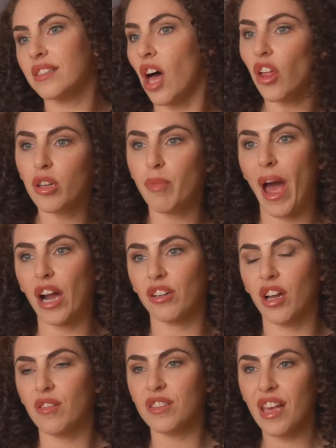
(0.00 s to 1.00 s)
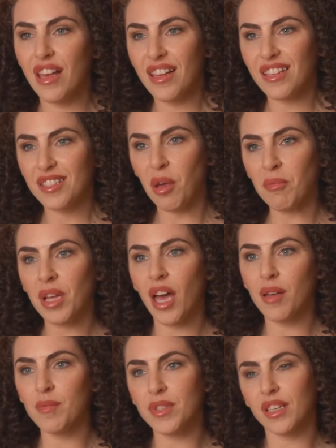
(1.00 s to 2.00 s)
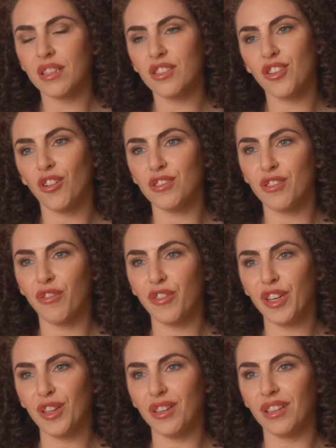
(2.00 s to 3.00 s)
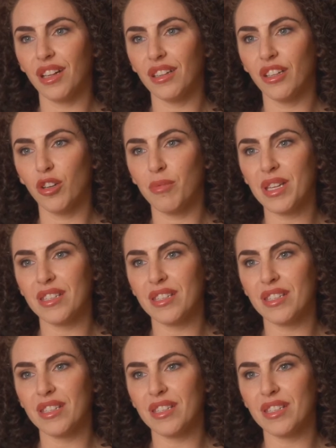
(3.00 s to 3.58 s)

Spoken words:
solid backgrounds, sometimes it can start to feel a little bit